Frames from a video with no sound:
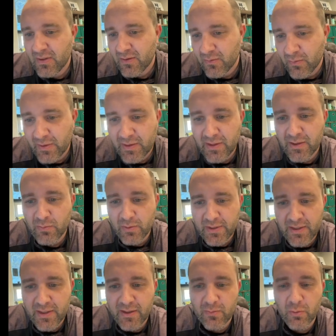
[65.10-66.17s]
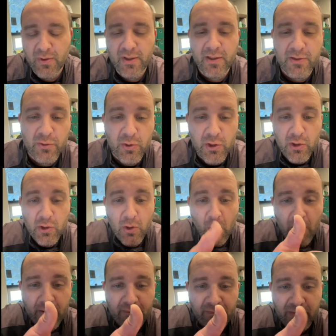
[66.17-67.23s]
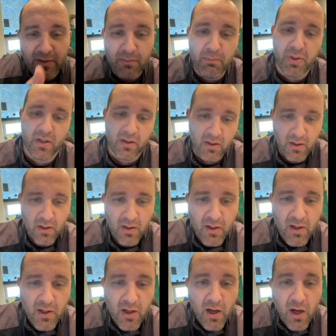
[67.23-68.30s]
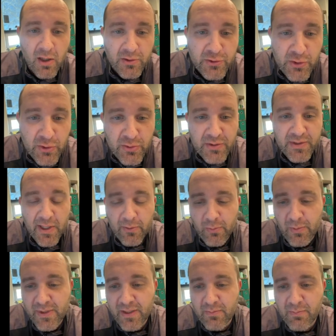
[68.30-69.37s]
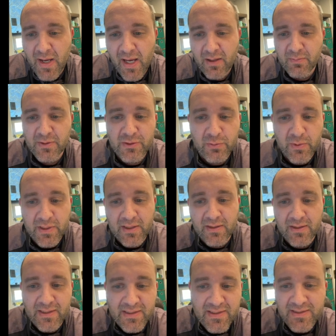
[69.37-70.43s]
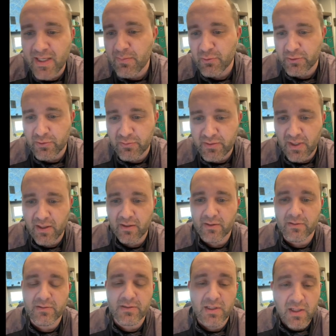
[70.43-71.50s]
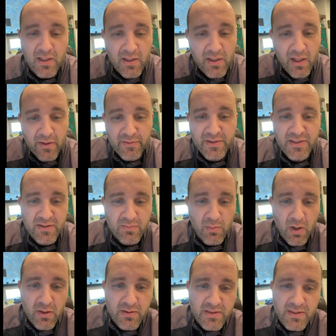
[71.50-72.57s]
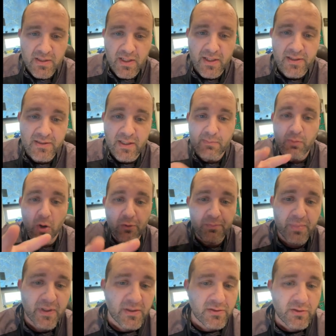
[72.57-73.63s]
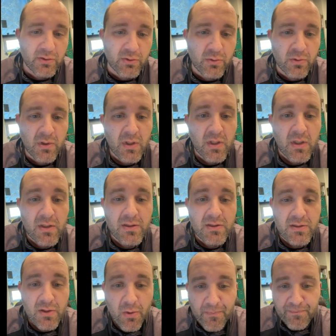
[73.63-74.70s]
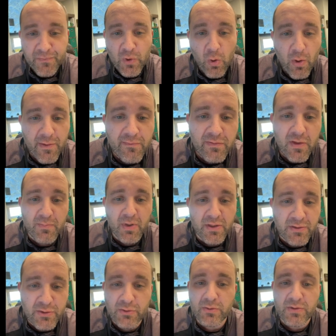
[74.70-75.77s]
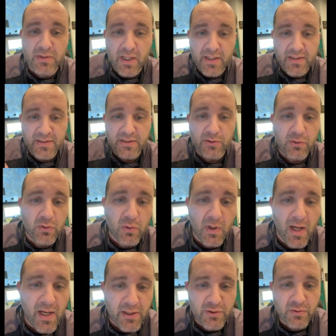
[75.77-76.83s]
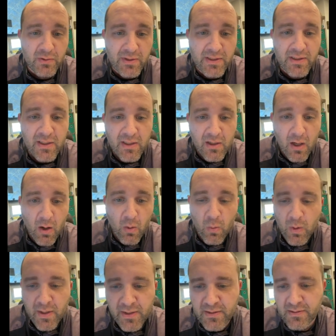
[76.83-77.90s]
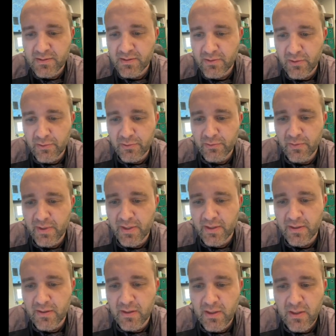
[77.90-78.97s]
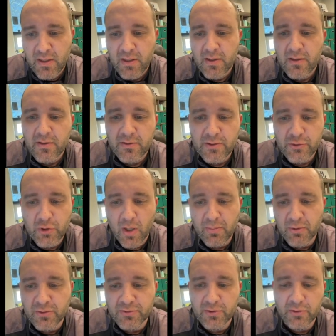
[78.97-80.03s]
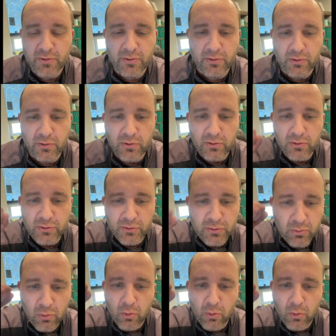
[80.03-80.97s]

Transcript: We did, we did. We're gonna do a coin flip on Tuesday when we get back between the saber-tooth tigers and the smart snakes. They both picked two. So, coin flip on Tuesday to see who actually wins. Third grade, the tropical turtles.